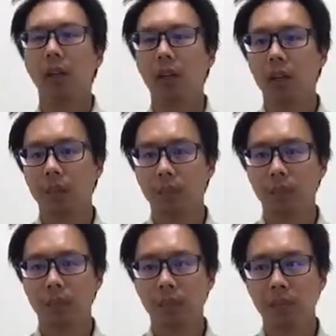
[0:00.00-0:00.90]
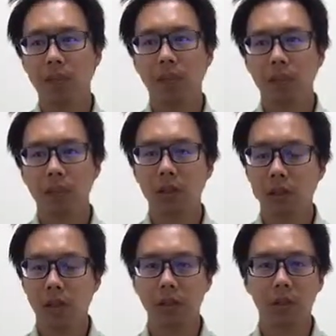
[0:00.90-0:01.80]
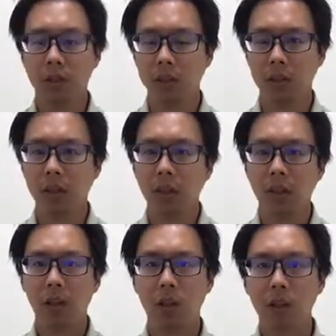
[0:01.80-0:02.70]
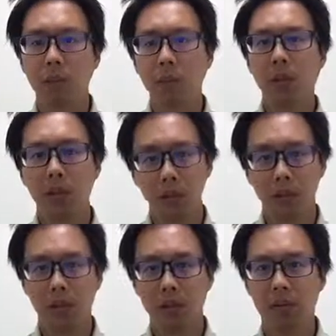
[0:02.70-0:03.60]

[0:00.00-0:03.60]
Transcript: then you shouldn't be doing